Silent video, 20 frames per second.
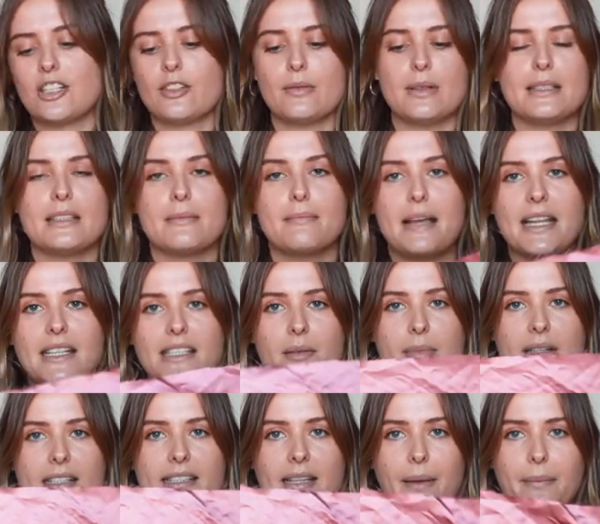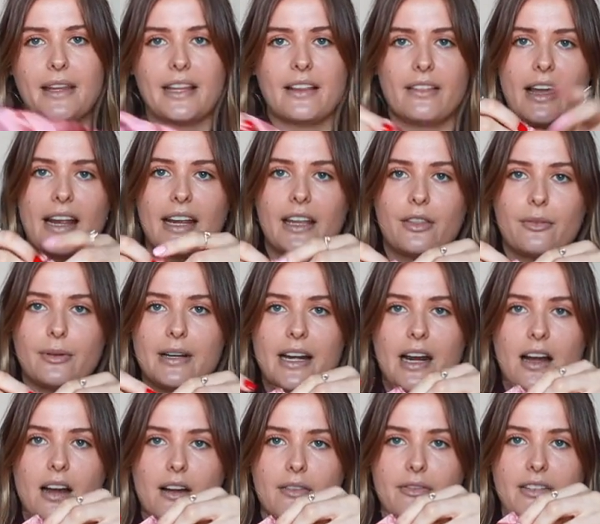measurements are meant to be something like three and
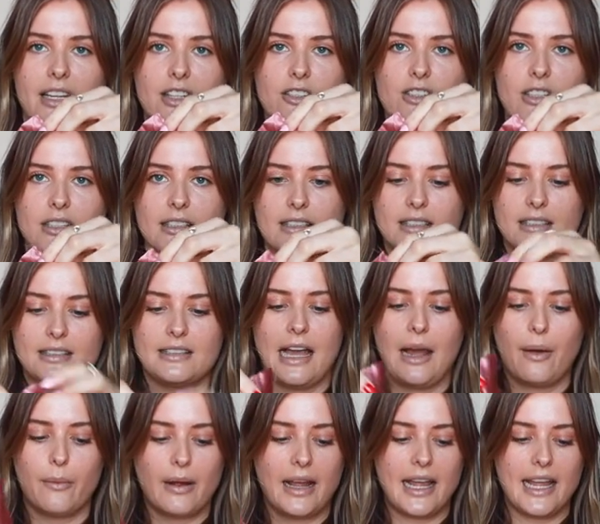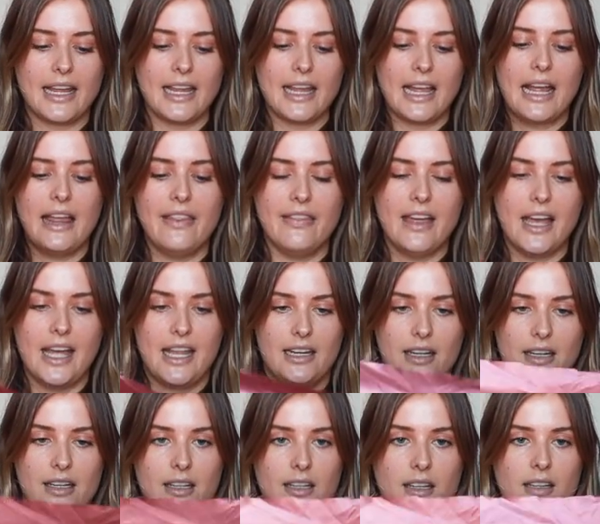a half inches that way and
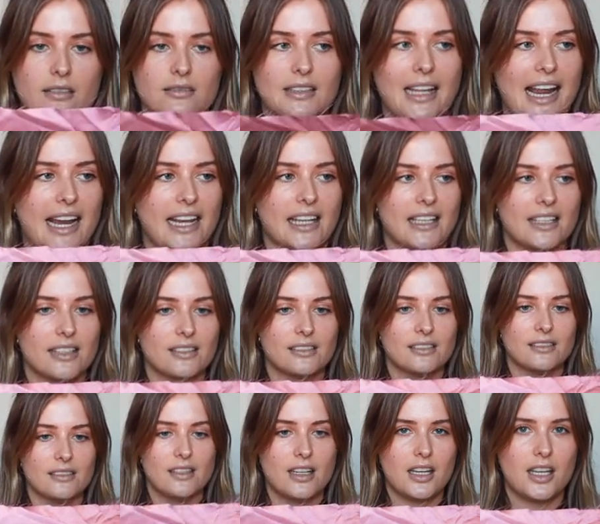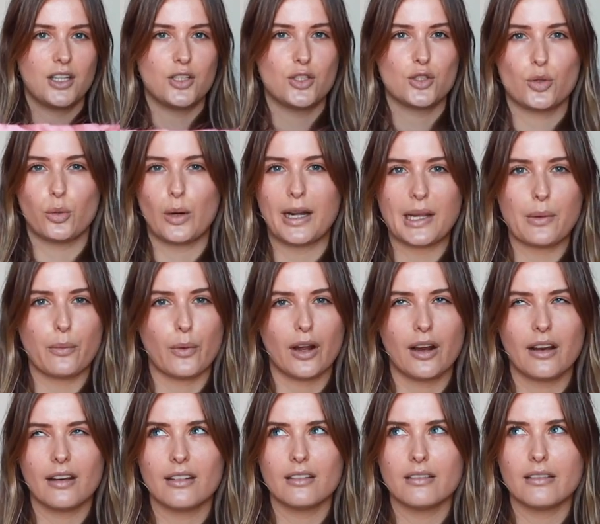then like
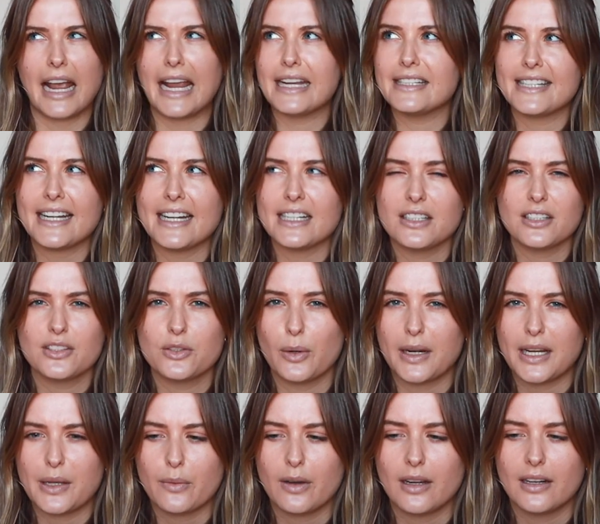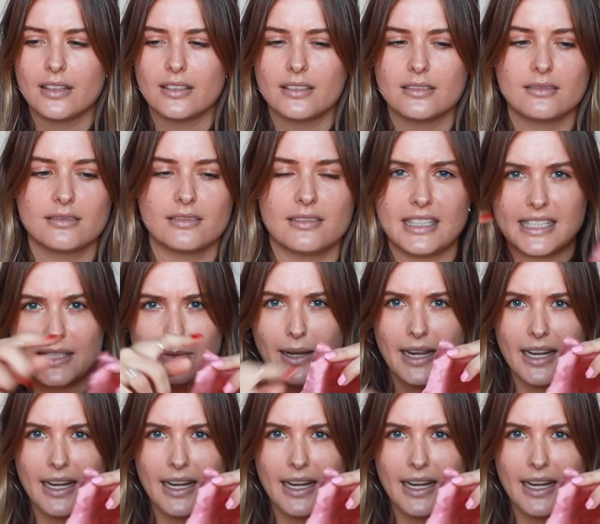21, 18 to 21 this